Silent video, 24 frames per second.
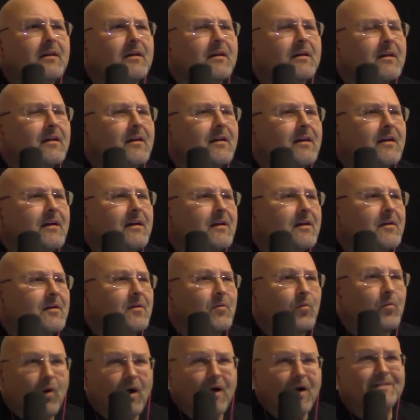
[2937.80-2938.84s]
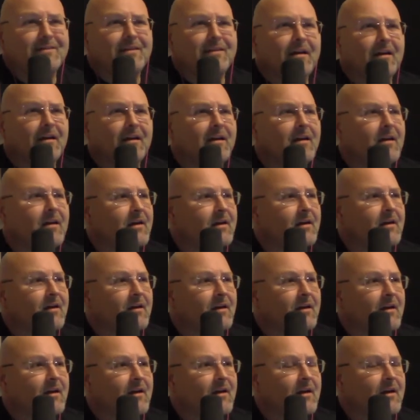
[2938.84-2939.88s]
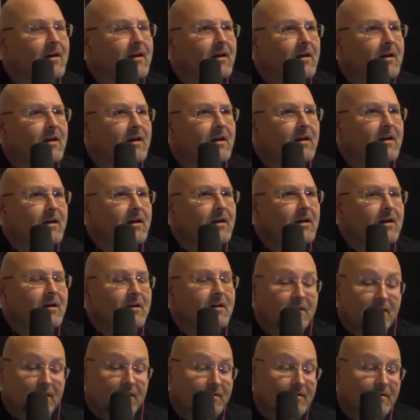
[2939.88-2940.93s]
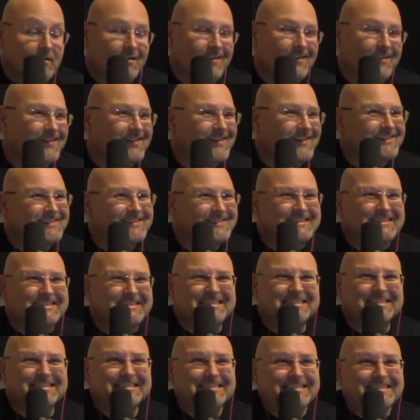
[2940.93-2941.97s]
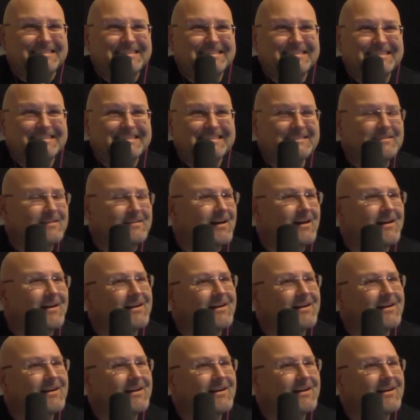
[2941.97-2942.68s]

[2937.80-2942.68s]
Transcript: Bro. What? You know you love your parents, bro. As much as as challenging as well.